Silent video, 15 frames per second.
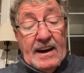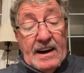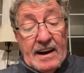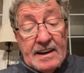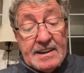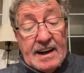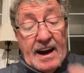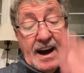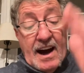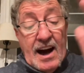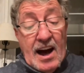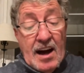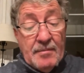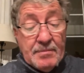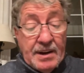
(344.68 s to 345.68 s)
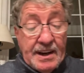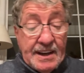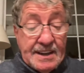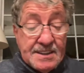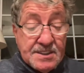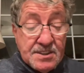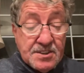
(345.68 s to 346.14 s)
A
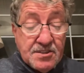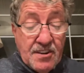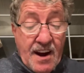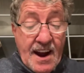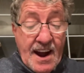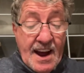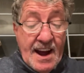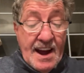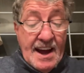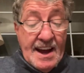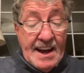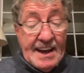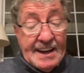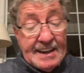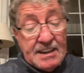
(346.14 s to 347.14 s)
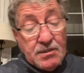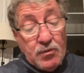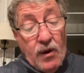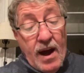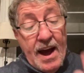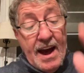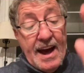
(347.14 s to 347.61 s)
common strength
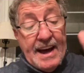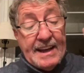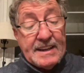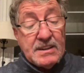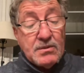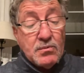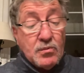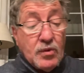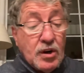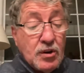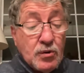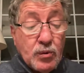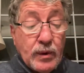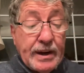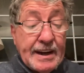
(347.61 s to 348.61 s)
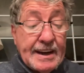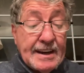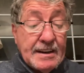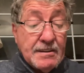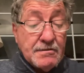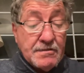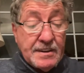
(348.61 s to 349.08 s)
when we're
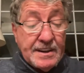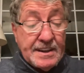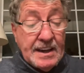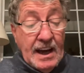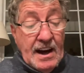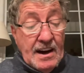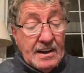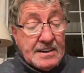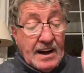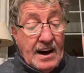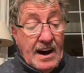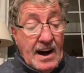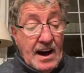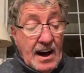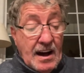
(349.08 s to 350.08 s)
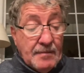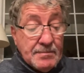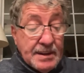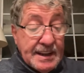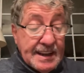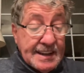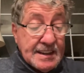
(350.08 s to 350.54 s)
weary, a
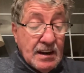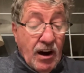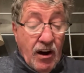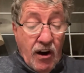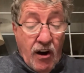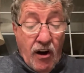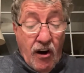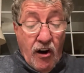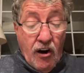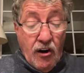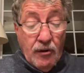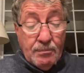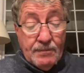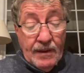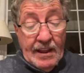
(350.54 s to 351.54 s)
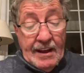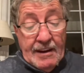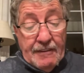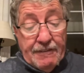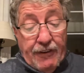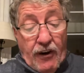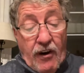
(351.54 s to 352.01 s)
common hope
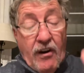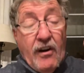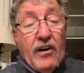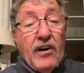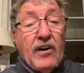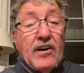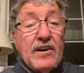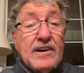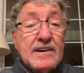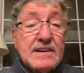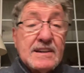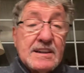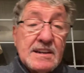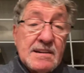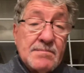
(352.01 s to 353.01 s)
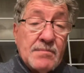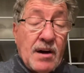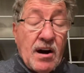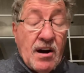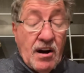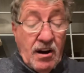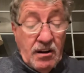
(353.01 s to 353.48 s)
for
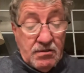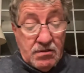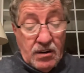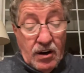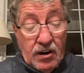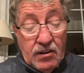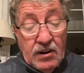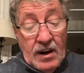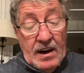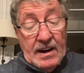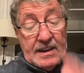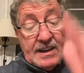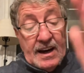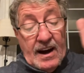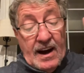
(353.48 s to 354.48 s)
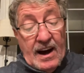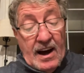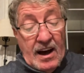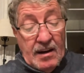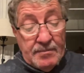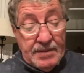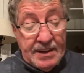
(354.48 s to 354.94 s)
tomorrow
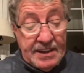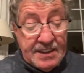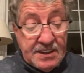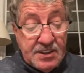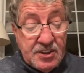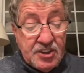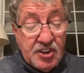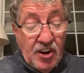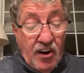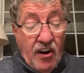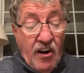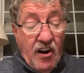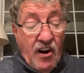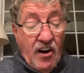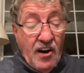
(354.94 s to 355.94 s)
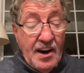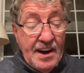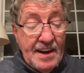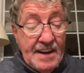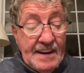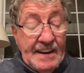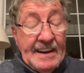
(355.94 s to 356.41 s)
come and
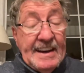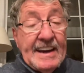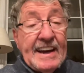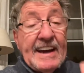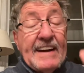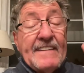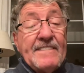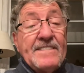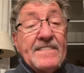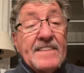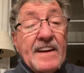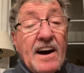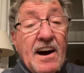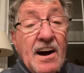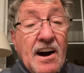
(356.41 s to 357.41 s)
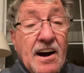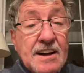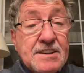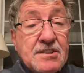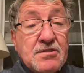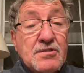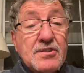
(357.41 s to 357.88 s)
joy in
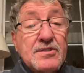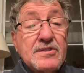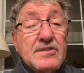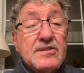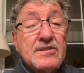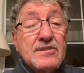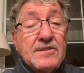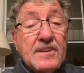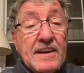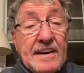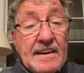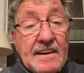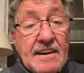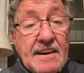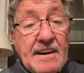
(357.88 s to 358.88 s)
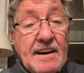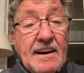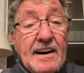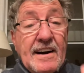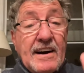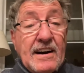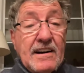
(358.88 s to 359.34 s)
the truth
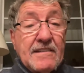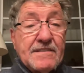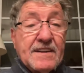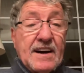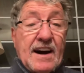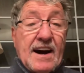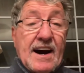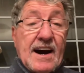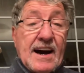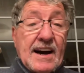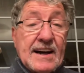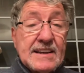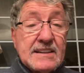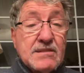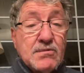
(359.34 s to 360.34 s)
of God's